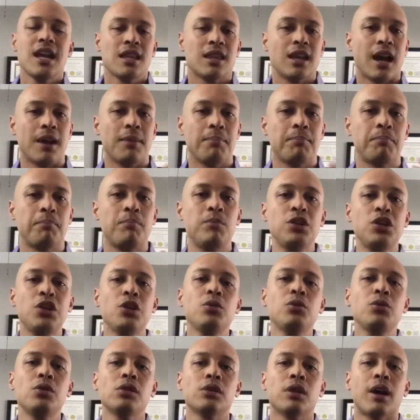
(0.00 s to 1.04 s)
that
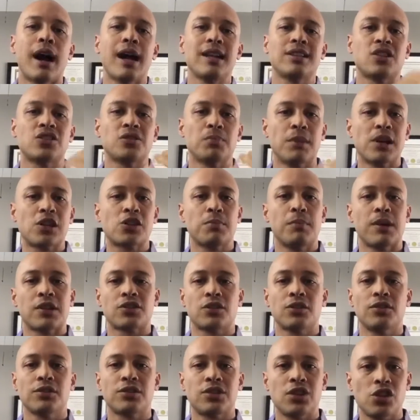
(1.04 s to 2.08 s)
utilize as much
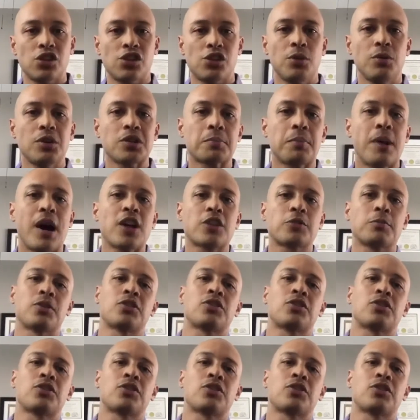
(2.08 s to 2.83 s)
muscle tissue as possible.